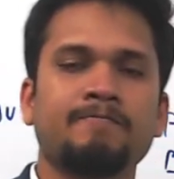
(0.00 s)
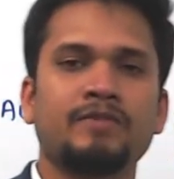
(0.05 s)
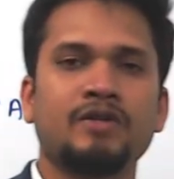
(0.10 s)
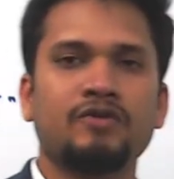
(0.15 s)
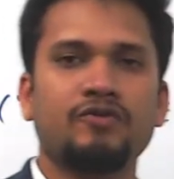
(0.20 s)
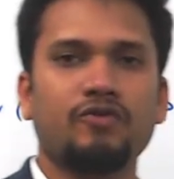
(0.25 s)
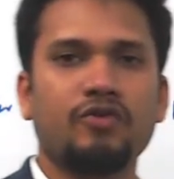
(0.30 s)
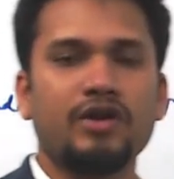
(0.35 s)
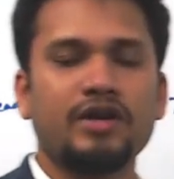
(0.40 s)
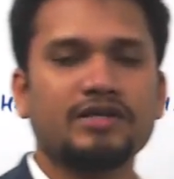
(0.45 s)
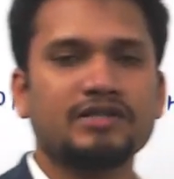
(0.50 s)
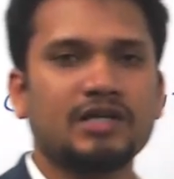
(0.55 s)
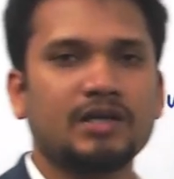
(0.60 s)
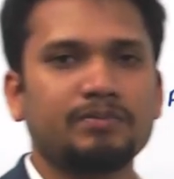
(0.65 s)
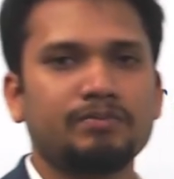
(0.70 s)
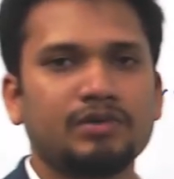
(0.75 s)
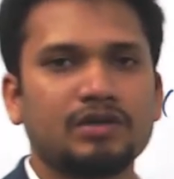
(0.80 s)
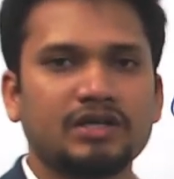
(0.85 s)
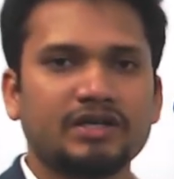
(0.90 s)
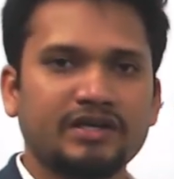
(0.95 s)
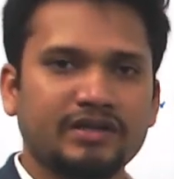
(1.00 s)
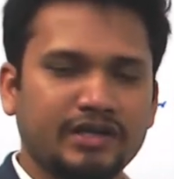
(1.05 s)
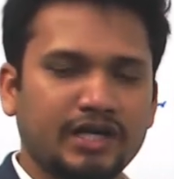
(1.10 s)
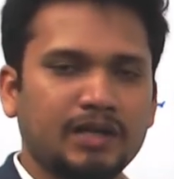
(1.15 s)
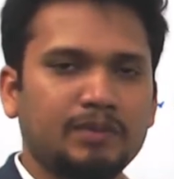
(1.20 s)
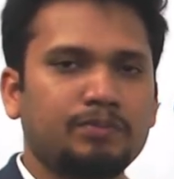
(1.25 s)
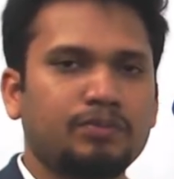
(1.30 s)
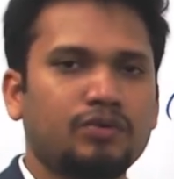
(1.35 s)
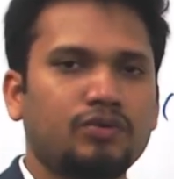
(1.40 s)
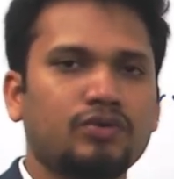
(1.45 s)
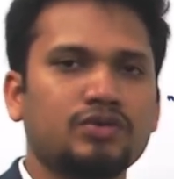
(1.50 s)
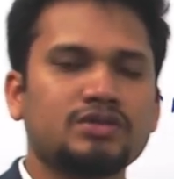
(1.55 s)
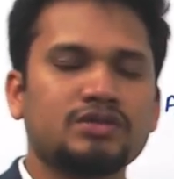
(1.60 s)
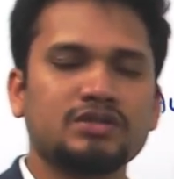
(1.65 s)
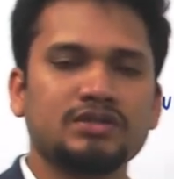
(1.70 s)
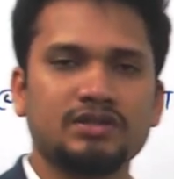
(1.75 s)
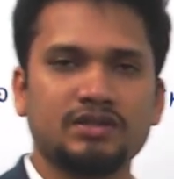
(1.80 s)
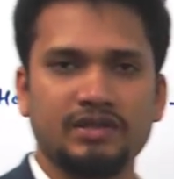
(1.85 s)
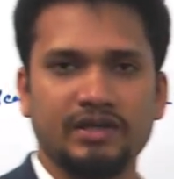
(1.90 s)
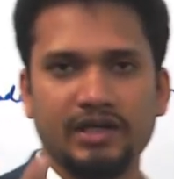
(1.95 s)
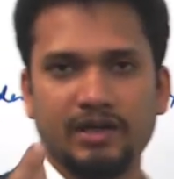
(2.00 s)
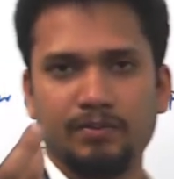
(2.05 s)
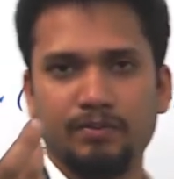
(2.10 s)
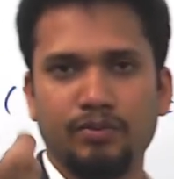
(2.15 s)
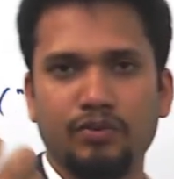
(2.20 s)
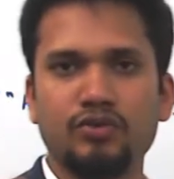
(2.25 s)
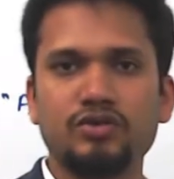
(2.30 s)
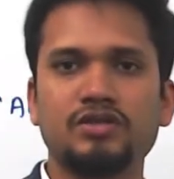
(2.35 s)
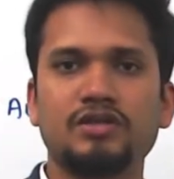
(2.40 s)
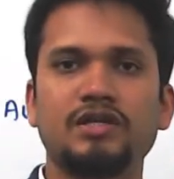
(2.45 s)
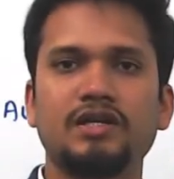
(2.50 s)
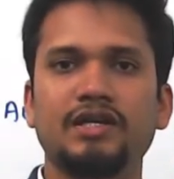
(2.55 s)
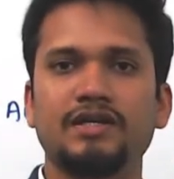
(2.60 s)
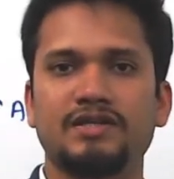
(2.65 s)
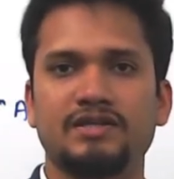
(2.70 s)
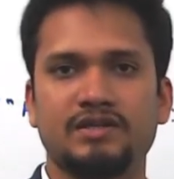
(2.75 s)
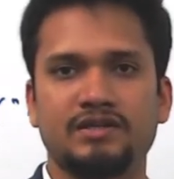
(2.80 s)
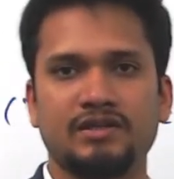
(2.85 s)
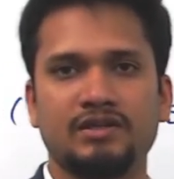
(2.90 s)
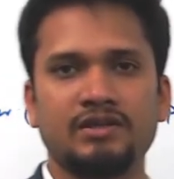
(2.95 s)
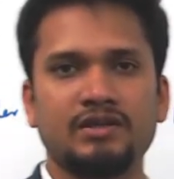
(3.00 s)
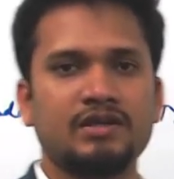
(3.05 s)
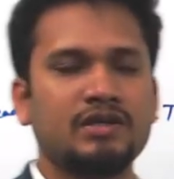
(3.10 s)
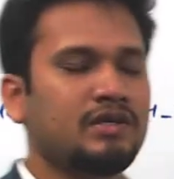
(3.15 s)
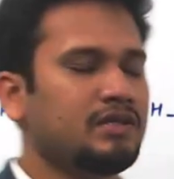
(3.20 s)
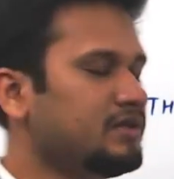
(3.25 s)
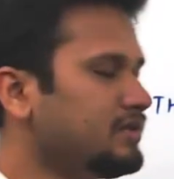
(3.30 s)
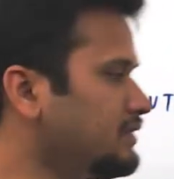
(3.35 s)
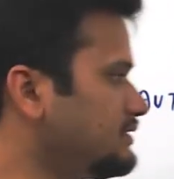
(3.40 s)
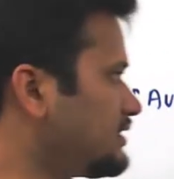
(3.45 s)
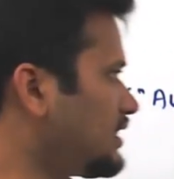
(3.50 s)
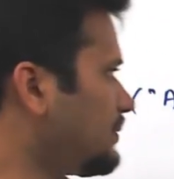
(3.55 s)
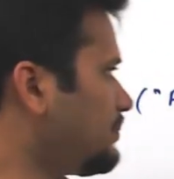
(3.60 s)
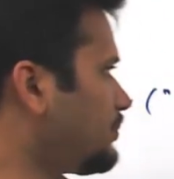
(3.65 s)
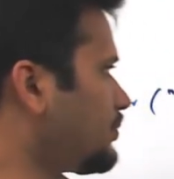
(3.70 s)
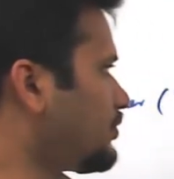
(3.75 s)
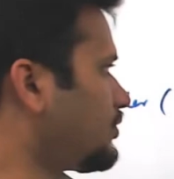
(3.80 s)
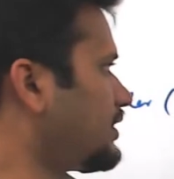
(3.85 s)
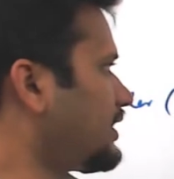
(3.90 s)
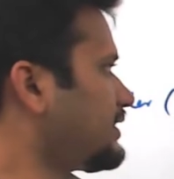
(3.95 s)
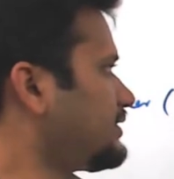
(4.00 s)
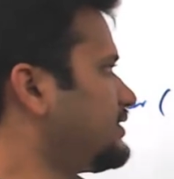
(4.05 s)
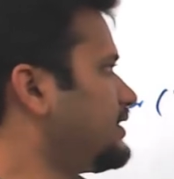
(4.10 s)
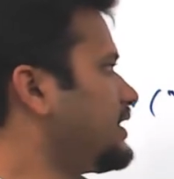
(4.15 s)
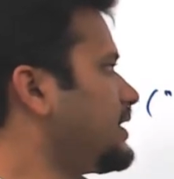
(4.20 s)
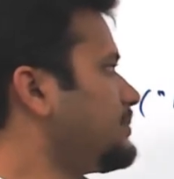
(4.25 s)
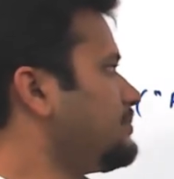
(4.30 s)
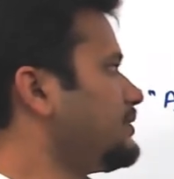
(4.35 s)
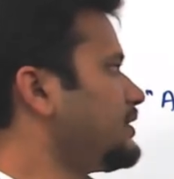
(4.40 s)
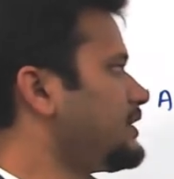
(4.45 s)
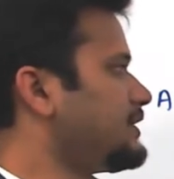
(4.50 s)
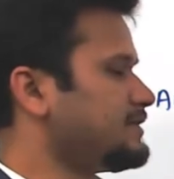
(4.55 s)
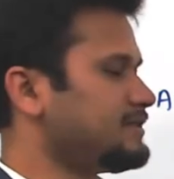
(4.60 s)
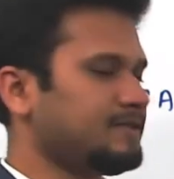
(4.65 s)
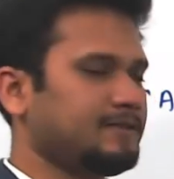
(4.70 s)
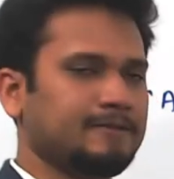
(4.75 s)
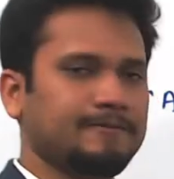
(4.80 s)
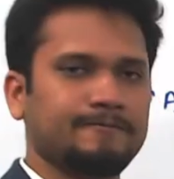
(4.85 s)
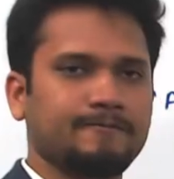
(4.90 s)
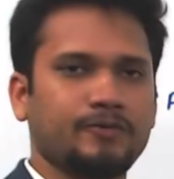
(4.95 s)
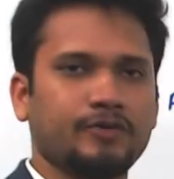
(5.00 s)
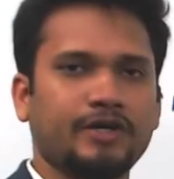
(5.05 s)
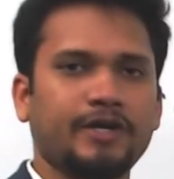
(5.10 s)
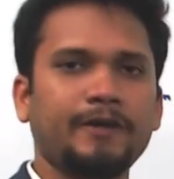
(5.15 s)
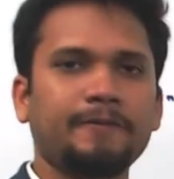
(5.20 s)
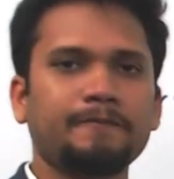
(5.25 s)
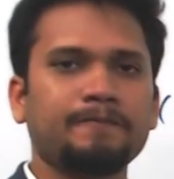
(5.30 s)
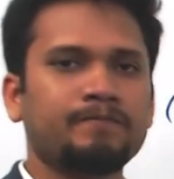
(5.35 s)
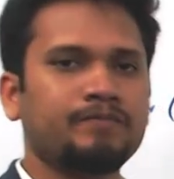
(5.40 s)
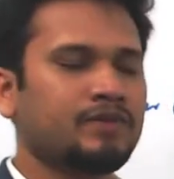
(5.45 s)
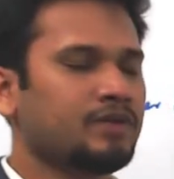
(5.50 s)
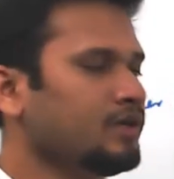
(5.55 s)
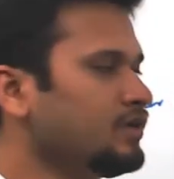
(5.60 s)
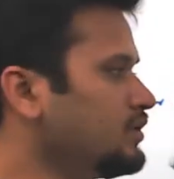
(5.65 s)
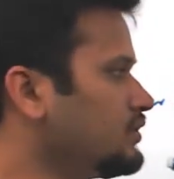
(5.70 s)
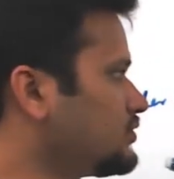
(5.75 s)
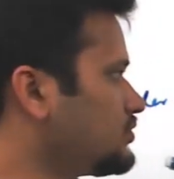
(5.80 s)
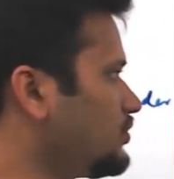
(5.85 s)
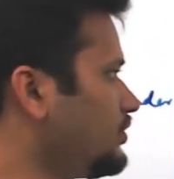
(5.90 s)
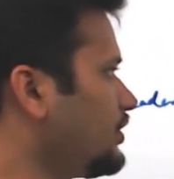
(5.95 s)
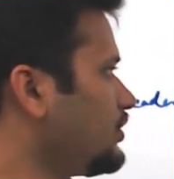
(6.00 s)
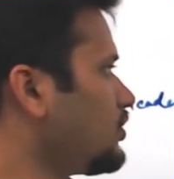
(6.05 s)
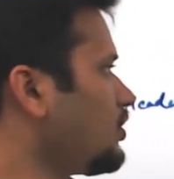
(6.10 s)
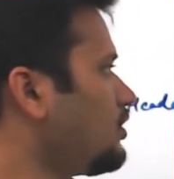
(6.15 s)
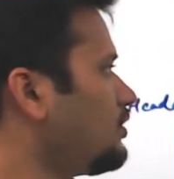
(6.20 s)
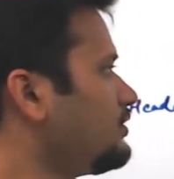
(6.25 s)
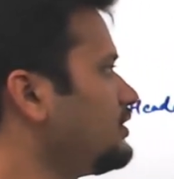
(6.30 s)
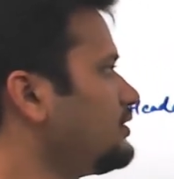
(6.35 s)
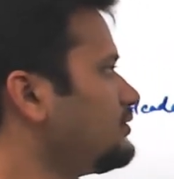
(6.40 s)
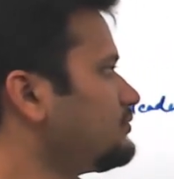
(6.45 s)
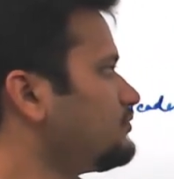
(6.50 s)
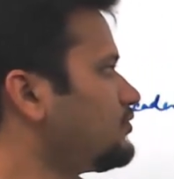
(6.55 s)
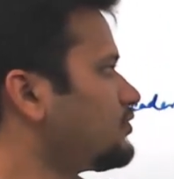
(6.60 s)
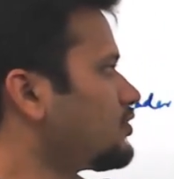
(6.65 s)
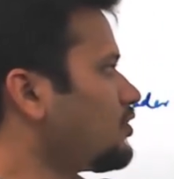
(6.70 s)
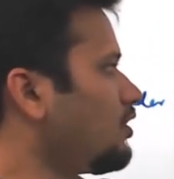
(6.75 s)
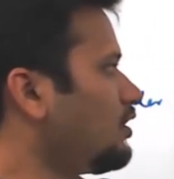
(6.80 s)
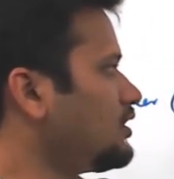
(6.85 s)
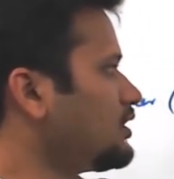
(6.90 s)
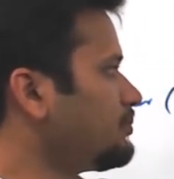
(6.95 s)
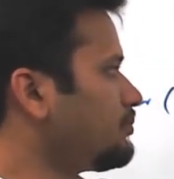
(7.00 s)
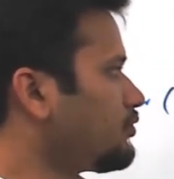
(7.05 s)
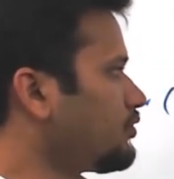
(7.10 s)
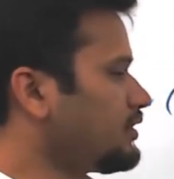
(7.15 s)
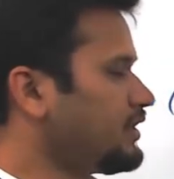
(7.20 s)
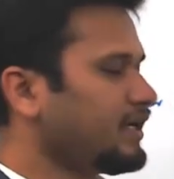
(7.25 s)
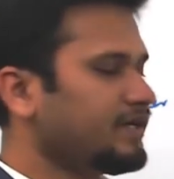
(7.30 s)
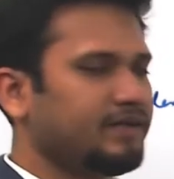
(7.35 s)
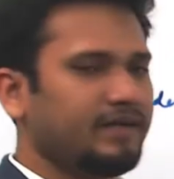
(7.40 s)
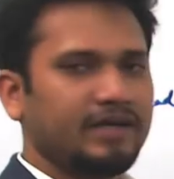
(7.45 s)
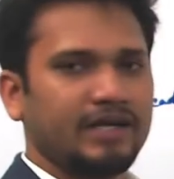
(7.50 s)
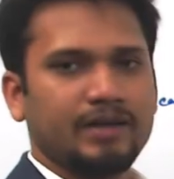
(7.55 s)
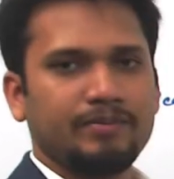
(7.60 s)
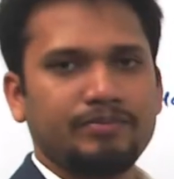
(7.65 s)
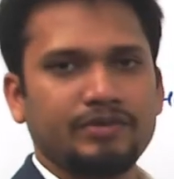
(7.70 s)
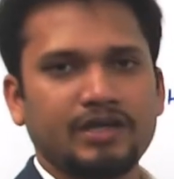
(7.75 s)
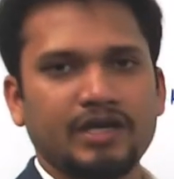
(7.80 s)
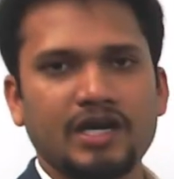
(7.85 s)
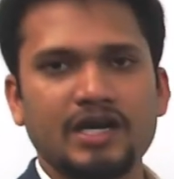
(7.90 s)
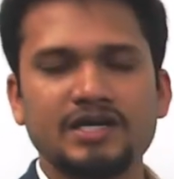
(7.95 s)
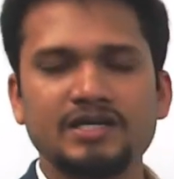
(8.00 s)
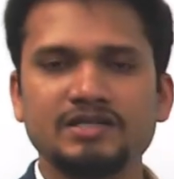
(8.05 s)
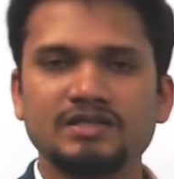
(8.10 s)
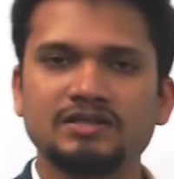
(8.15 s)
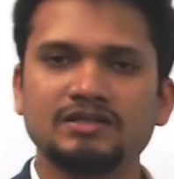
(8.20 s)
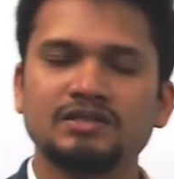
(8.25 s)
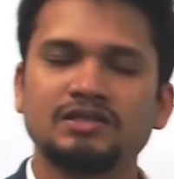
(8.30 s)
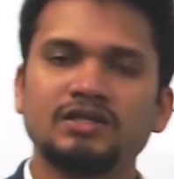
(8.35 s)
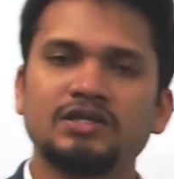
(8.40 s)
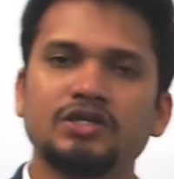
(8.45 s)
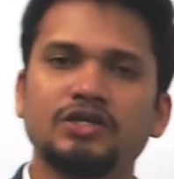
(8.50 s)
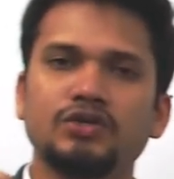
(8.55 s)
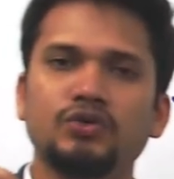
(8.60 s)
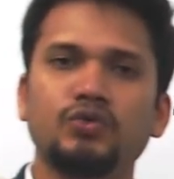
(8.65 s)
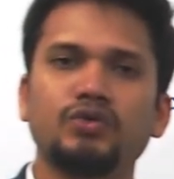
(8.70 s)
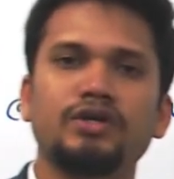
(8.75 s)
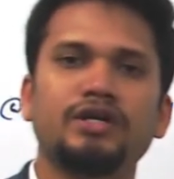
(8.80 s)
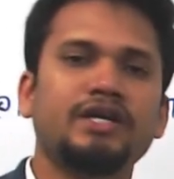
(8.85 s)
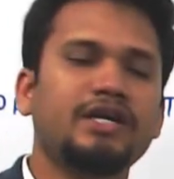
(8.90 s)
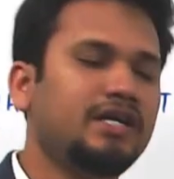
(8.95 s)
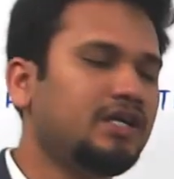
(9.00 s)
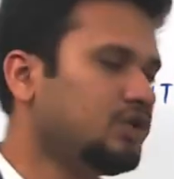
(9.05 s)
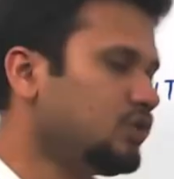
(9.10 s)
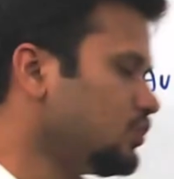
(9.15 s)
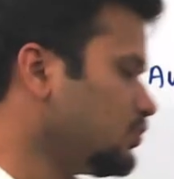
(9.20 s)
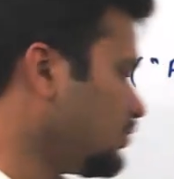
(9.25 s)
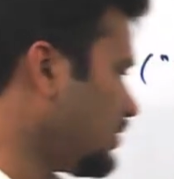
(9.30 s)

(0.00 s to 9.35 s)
For example, create post, get post list, these are protected APIs, okay. So for all the protected APIs, you need to